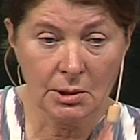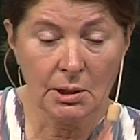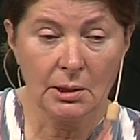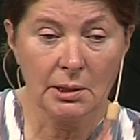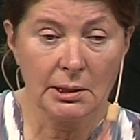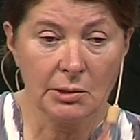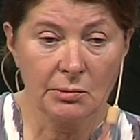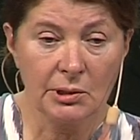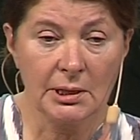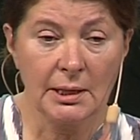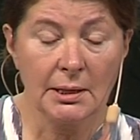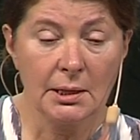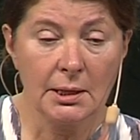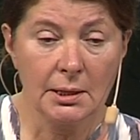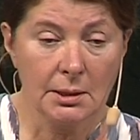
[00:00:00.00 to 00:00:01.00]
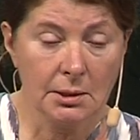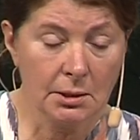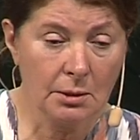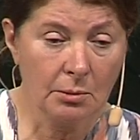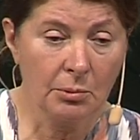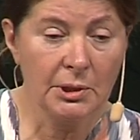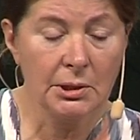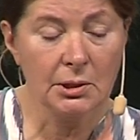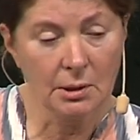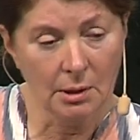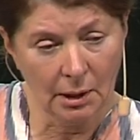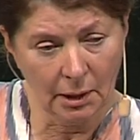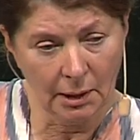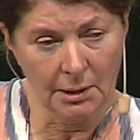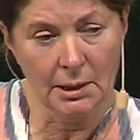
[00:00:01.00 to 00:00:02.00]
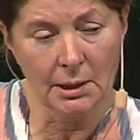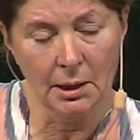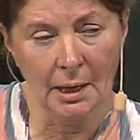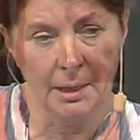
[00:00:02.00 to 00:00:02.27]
a journalist for 10 years, which I think